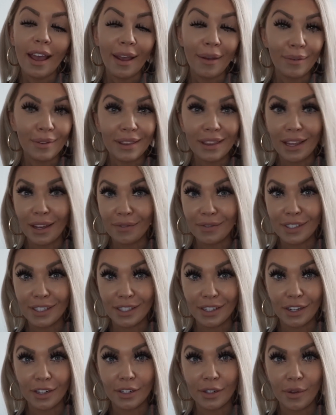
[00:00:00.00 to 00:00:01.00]
I would love to
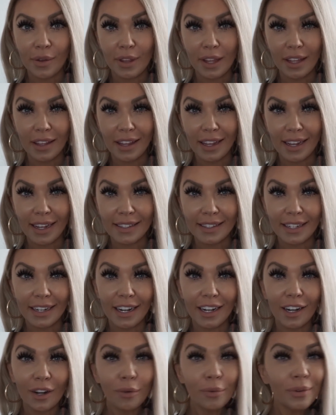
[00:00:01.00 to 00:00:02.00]
start doing that. Like I said,
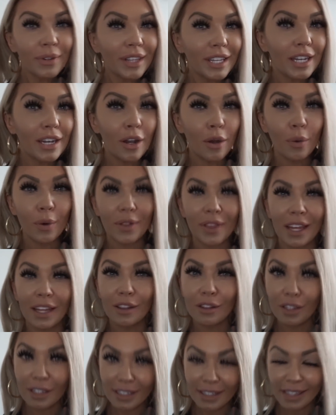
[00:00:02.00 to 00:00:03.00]
I don't really know what
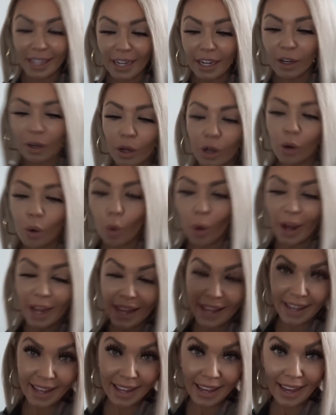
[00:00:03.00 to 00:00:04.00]
that looks like
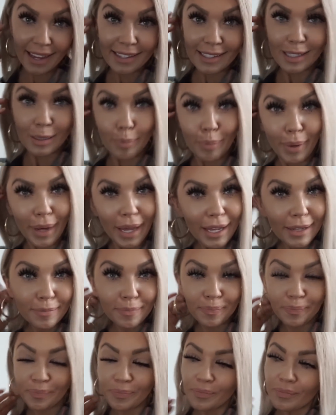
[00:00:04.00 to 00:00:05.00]
quite yet, but
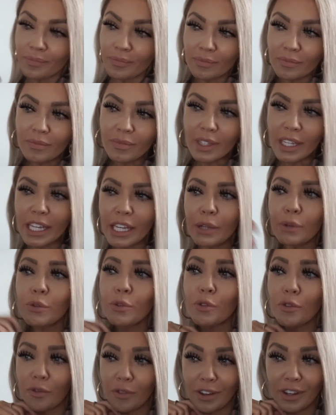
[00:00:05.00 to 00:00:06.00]
he
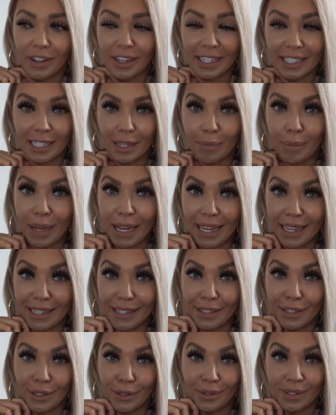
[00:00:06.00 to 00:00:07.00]
will reveal that to me
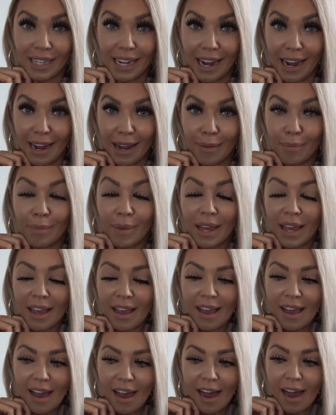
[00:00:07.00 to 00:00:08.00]
in due time.
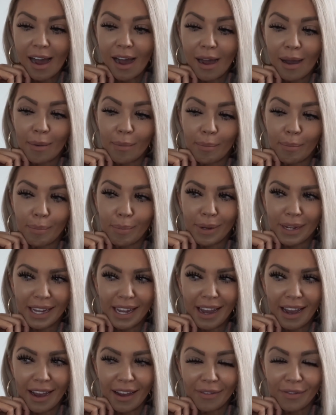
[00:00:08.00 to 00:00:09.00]
But
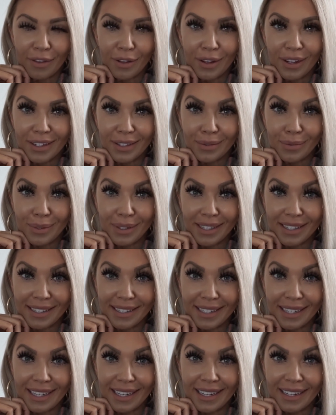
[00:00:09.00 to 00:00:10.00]
yeah, if you guys want to
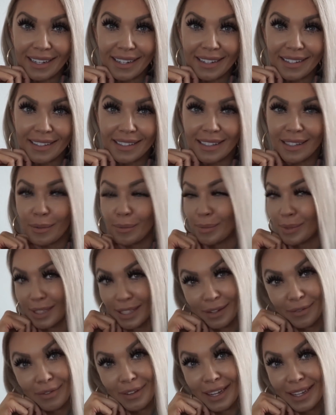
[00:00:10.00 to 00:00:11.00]
see some
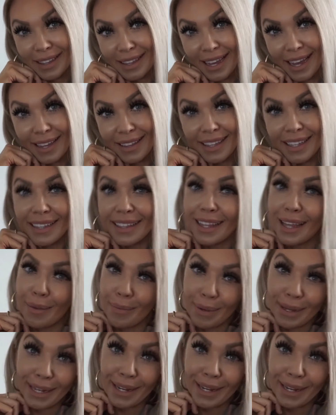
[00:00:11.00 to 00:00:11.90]
stuff like that, then let me